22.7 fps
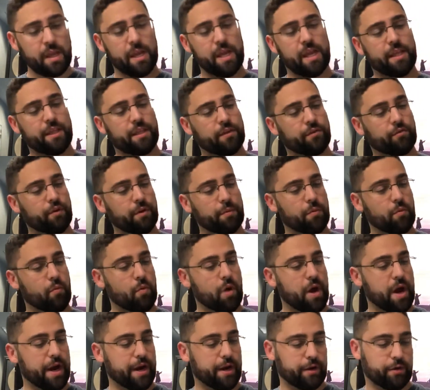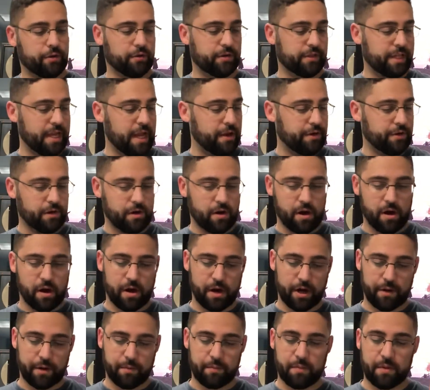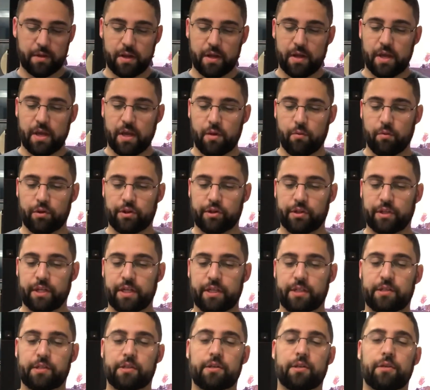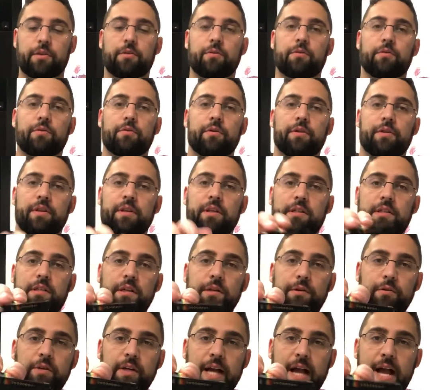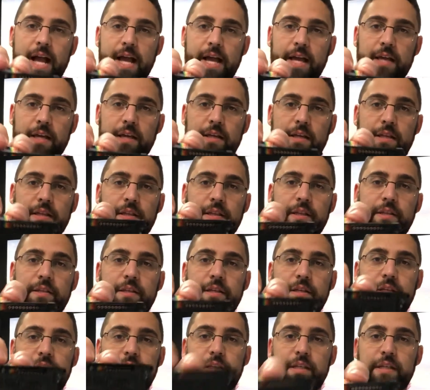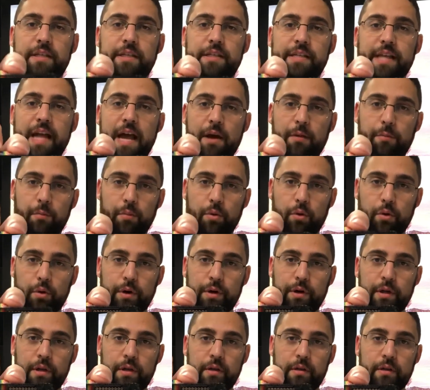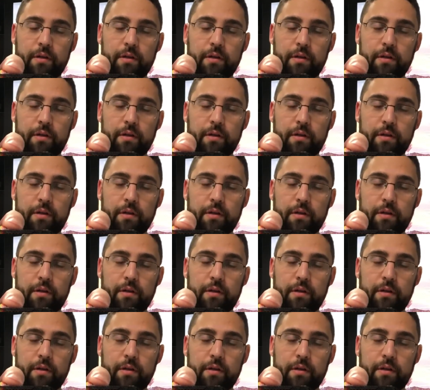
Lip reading: And this ribbon wire goes down your arm, which leads to this little guy. This is the soundboard.